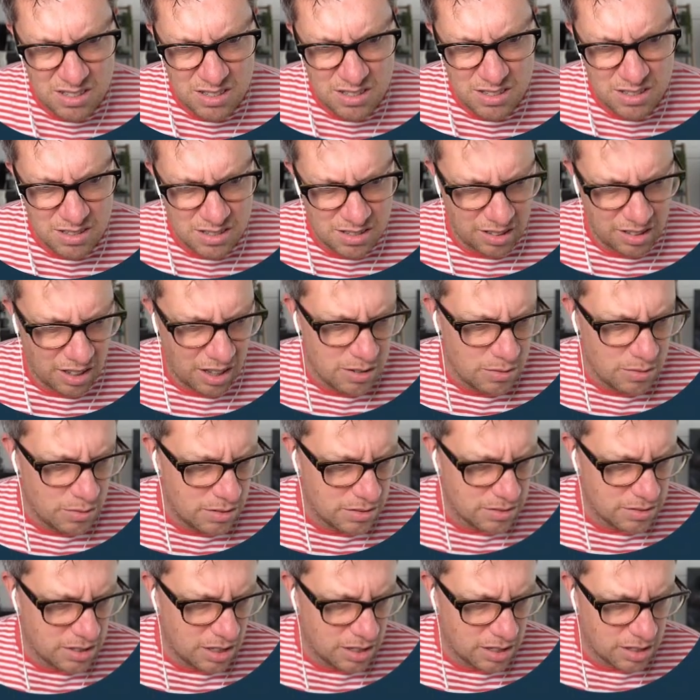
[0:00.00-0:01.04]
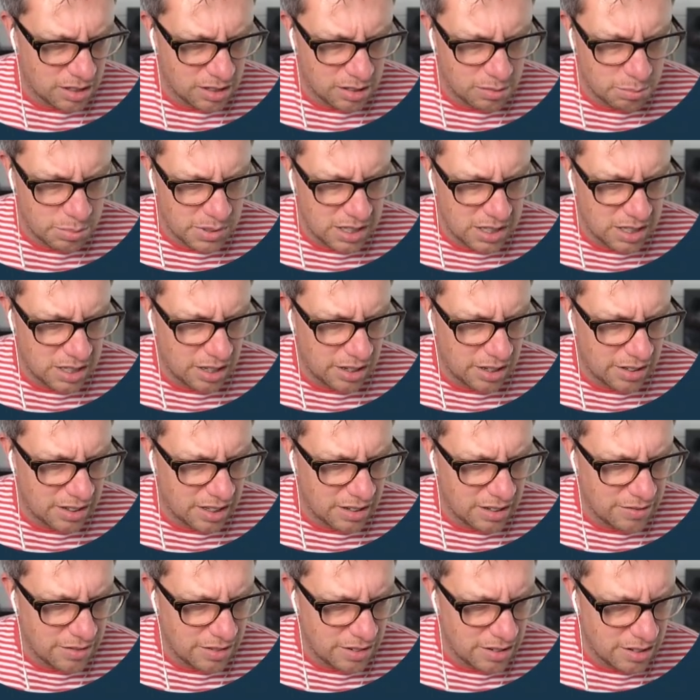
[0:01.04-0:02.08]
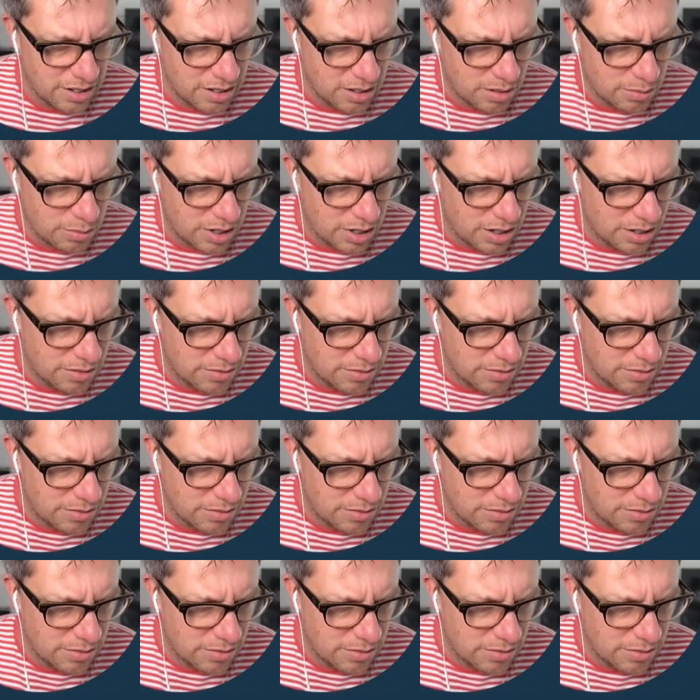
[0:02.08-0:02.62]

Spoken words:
Okay, it looks like I could be going there for a while.